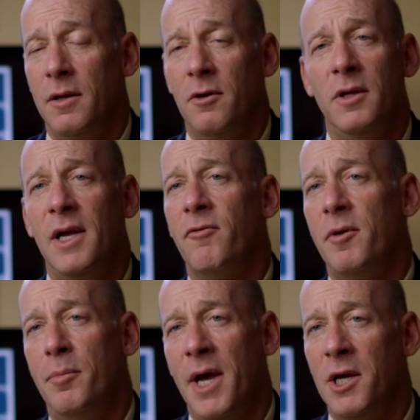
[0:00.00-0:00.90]
nearly
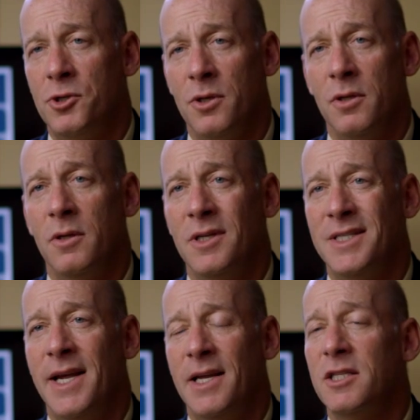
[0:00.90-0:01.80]
every patient is
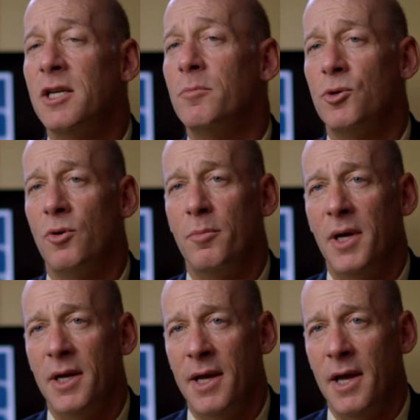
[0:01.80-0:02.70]
taking some sort of
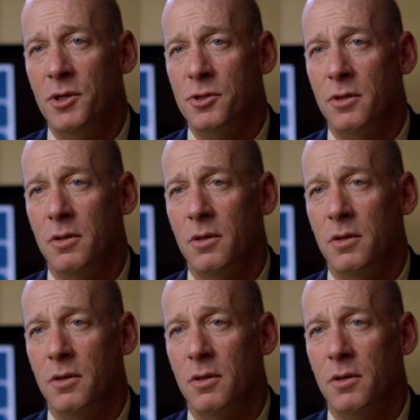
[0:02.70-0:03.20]
medication.